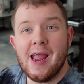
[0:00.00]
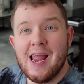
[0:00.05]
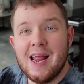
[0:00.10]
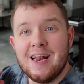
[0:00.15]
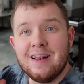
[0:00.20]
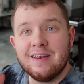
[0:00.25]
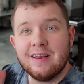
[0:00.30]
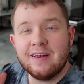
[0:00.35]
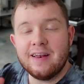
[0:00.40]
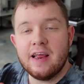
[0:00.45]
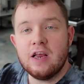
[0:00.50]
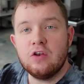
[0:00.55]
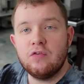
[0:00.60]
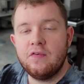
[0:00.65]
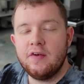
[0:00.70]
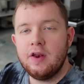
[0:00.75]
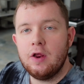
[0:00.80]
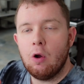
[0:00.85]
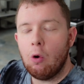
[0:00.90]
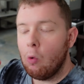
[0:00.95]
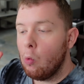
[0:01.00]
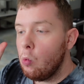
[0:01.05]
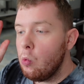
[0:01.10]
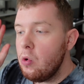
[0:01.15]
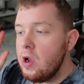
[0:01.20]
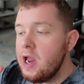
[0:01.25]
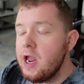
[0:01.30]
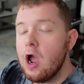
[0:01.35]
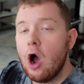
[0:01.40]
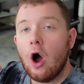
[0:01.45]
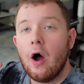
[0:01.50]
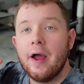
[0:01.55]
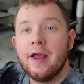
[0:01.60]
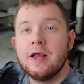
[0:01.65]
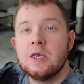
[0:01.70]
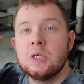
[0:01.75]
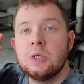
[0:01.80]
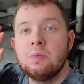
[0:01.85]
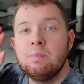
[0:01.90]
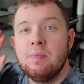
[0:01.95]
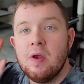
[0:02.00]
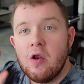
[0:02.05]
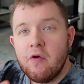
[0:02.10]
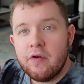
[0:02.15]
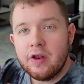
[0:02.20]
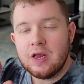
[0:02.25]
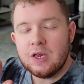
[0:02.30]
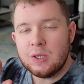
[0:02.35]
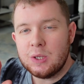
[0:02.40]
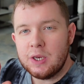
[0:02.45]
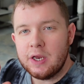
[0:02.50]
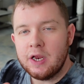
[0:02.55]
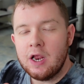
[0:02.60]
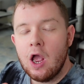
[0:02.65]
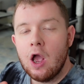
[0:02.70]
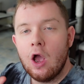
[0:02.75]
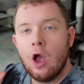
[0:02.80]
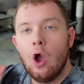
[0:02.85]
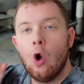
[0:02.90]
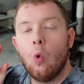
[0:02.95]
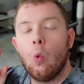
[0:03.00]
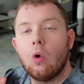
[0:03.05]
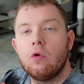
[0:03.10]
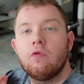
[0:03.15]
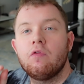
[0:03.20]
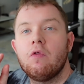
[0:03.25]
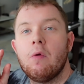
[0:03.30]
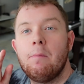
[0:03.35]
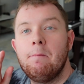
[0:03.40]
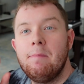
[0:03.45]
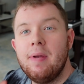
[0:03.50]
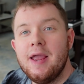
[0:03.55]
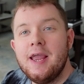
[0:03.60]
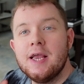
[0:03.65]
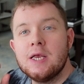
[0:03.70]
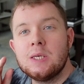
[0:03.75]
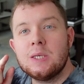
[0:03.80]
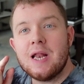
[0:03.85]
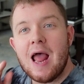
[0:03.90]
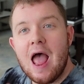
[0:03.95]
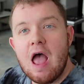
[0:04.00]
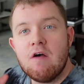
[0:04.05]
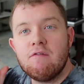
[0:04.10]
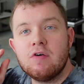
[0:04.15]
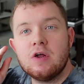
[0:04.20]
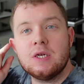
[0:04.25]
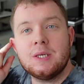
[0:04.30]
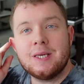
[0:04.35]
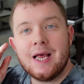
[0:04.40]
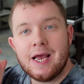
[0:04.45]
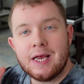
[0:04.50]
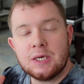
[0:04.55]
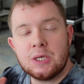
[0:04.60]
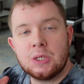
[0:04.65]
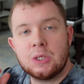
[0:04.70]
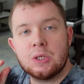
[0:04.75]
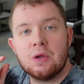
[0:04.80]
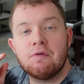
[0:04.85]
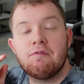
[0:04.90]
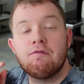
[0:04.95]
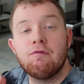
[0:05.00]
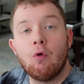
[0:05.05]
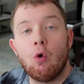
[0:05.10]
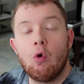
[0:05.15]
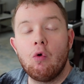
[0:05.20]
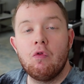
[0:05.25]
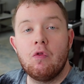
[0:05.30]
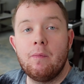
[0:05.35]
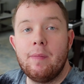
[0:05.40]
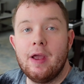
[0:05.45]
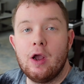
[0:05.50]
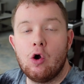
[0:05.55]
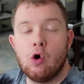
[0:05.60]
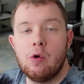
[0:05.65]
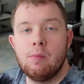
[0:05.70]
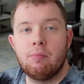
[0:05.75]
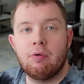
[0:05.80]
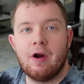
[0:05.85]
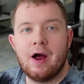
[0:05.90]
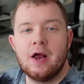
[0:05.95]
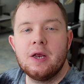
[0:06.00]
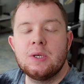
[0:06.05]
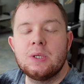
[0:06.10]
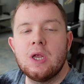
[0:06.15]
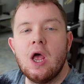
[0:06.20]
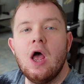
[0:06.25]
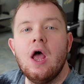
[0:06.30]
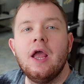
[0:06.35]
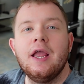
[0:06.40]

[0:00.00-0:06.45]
In today's video, we are experiencing one of the biggest ever tests for the Bitcoin price.